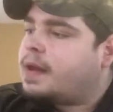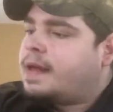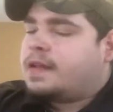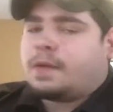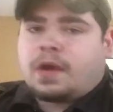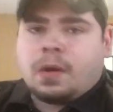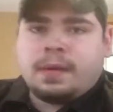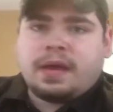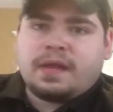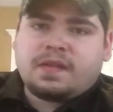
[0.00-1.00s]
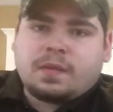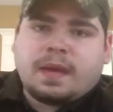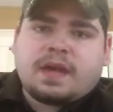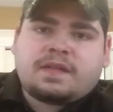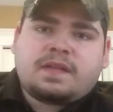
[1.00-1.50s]
that's why Copenhagen is the
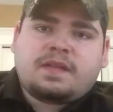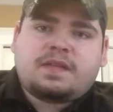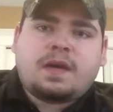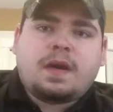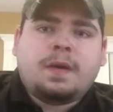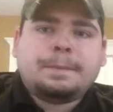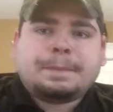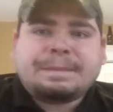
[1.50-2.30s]
best. So